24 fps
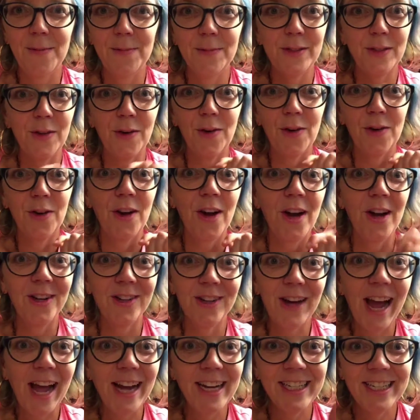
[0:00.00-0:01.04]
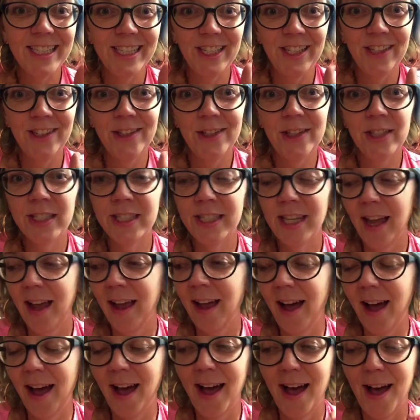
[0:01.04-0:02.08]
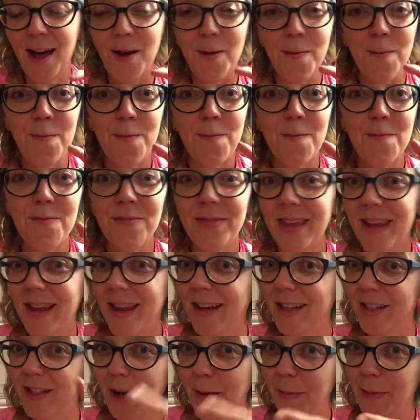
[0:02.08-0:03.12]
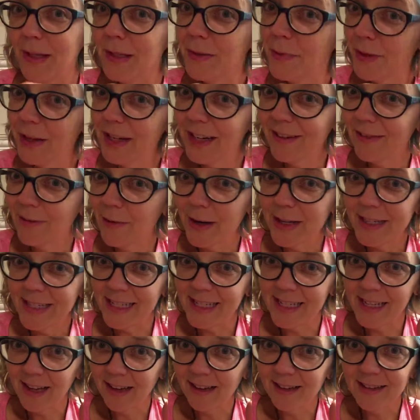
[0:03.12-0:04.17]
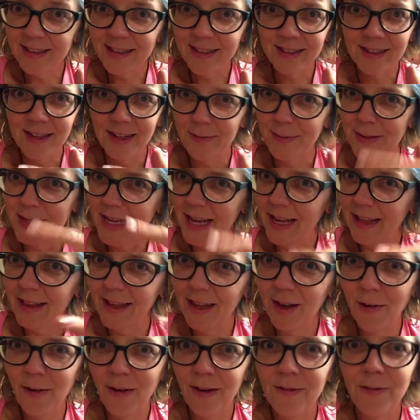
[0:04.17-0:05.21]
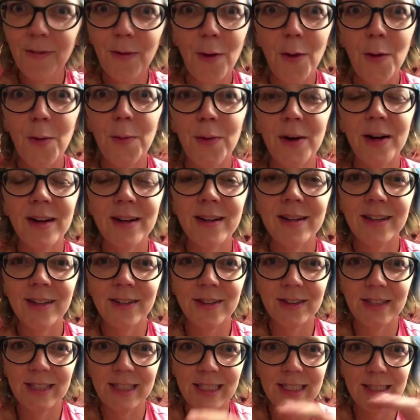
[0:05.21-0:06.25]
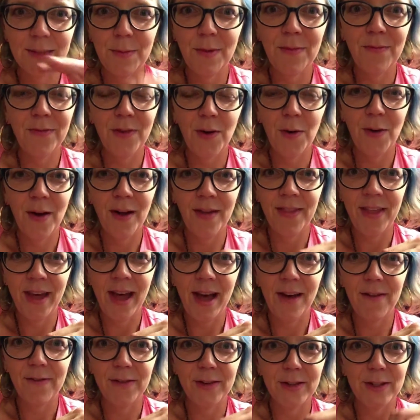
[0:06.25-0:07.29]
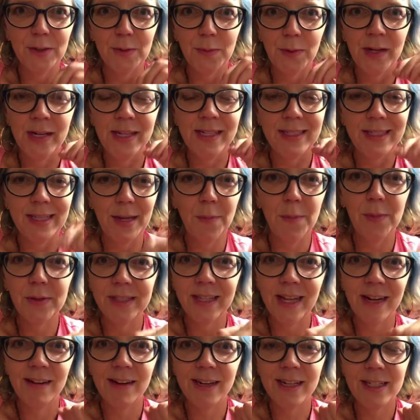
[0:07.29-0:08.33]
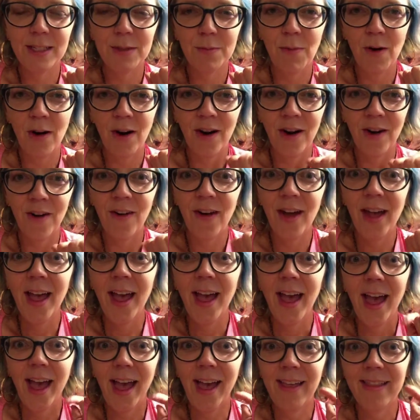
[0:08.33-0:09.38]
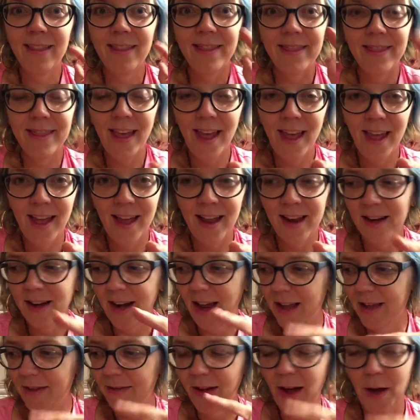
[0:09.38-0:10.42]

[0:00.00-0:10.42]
So gratitude, the shopping spree giveaway details are going to be daily going forward. You'll see some info on that. First one is sample Saturday tomorrow. And then now you've